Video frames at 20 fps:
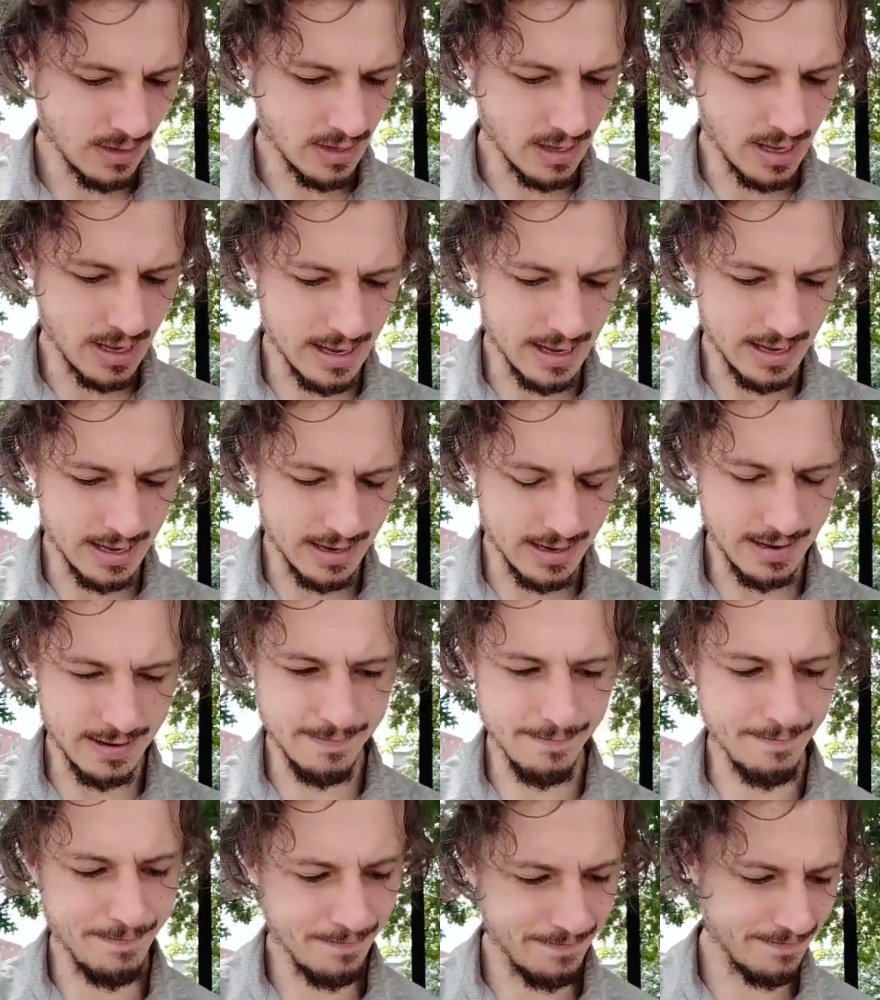
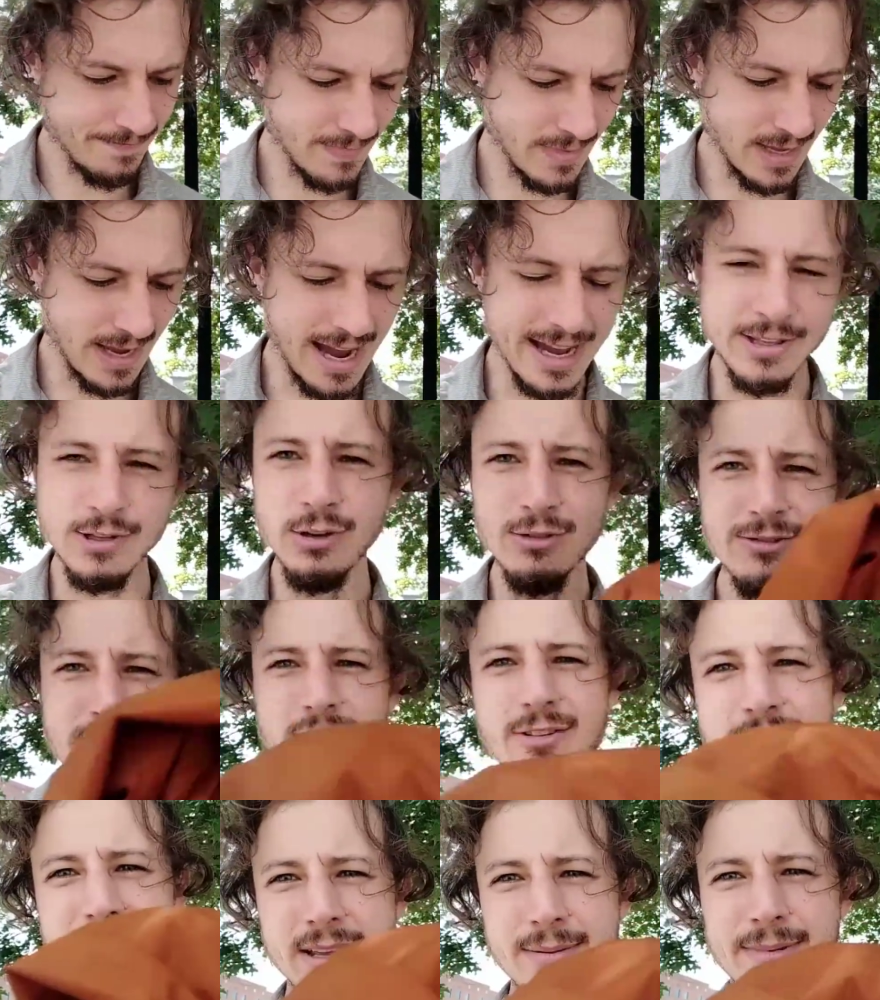I don't really
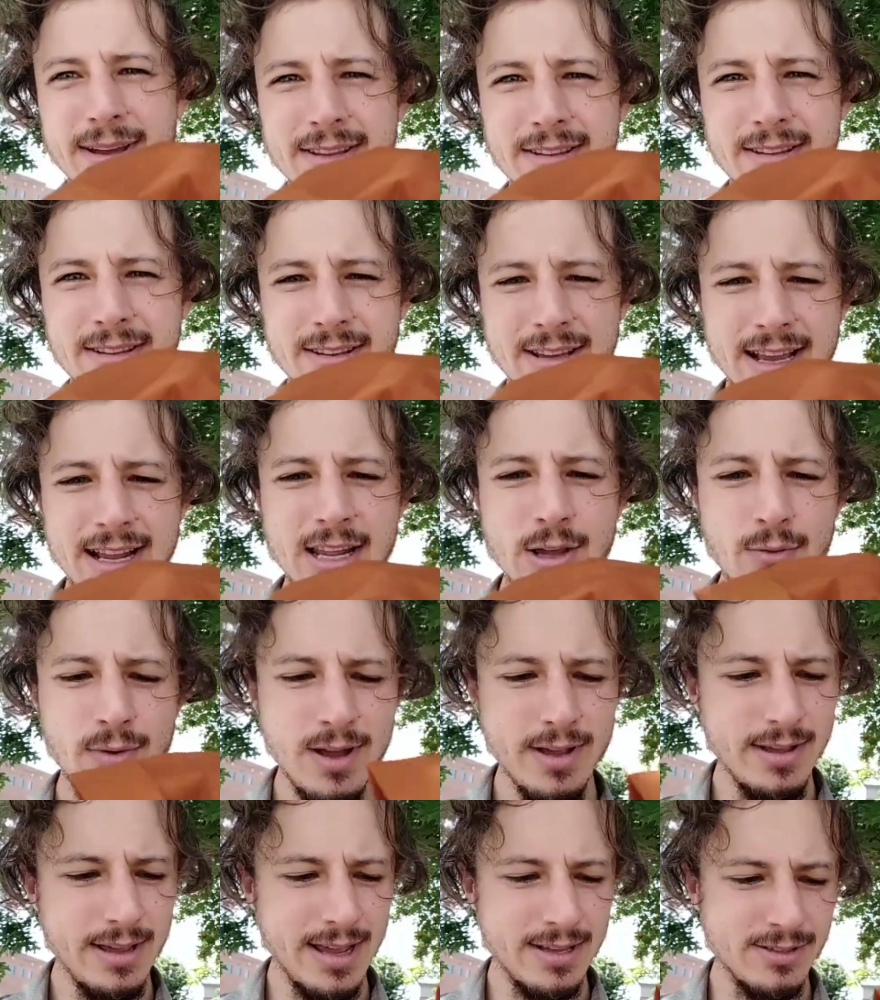recommend it
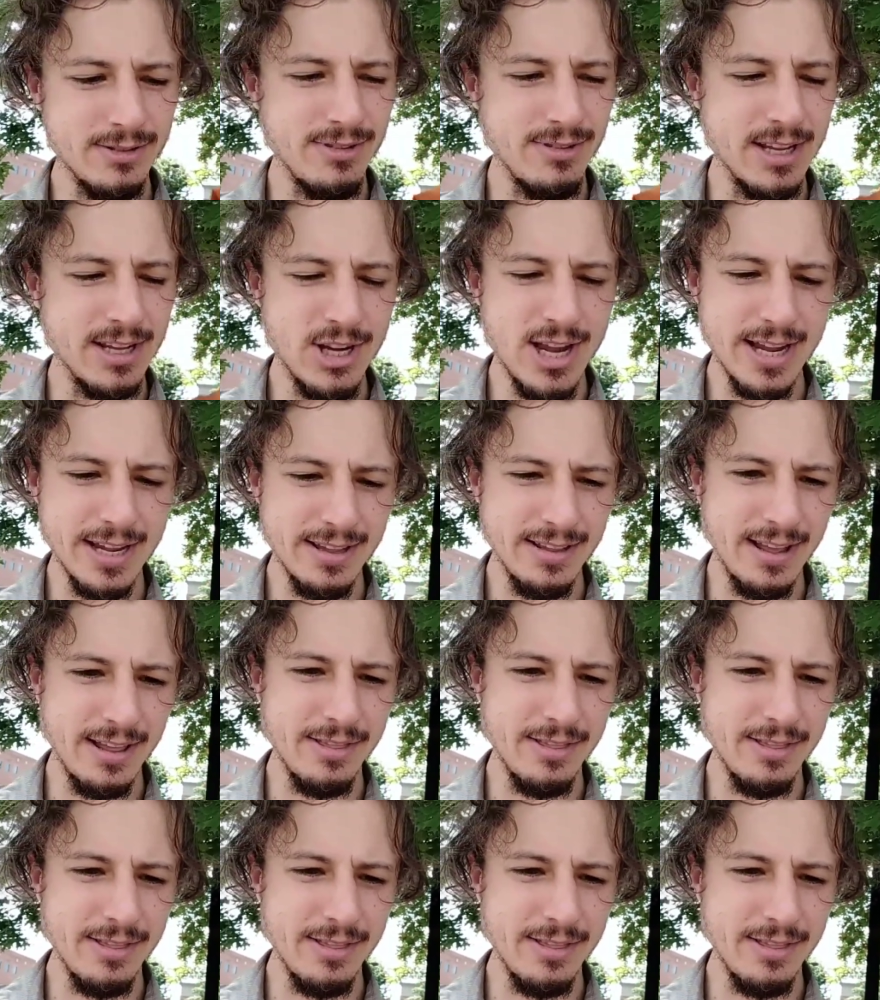anyway as a rain jacket.